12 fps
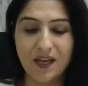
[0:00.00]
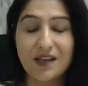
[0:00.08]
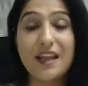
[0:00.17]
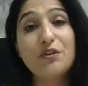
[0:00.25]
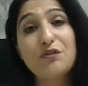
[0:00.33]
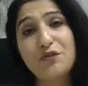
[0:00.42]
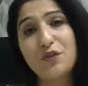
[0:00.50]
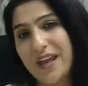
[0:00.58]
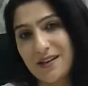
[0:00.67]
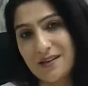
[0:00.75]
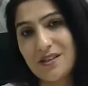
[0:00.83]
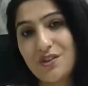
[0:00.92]
never
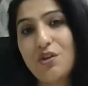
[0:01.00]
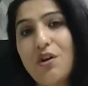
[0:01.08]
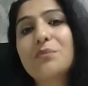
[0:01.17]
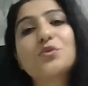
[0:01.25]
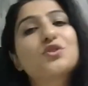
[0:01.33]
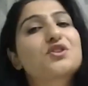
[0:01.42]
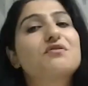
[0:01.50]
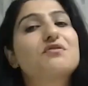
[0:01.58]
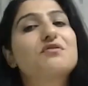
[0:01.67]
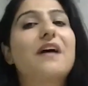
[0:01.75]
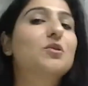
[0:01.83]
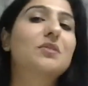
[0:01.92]
forget your most
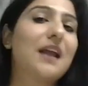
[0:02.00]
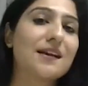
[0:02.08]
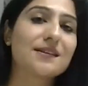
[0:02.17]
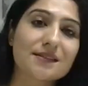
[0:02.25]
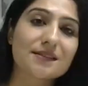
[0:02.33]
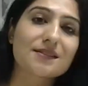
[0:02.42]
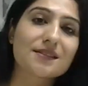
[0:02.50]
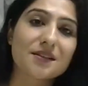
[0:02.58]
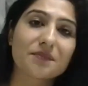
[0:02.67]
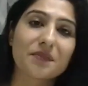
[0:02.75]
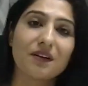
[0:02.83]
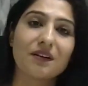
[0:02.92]
valuable asset.
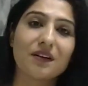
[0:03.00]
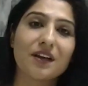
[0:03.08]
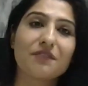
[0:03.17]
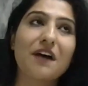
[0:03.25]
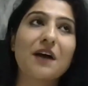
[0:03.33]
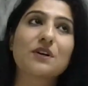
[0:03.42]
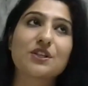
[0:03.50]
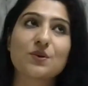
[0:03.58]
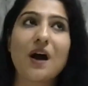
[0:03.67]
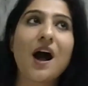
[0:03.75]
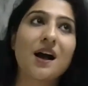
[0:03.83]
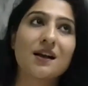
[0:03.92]
If I were
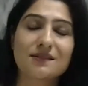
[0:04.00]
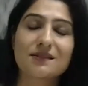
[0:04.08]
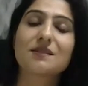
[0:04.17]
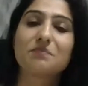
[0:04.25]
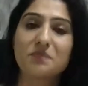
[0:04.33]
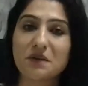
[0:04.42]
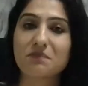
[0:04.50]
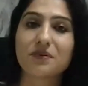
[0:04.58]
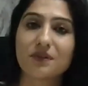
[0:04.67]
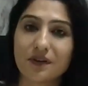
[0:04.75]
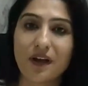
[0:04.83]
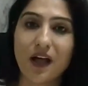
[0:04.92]
to ask
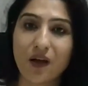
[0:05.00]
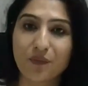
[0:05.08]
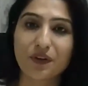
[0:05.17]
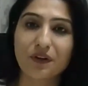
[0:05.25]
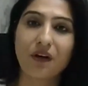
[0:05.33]
people around,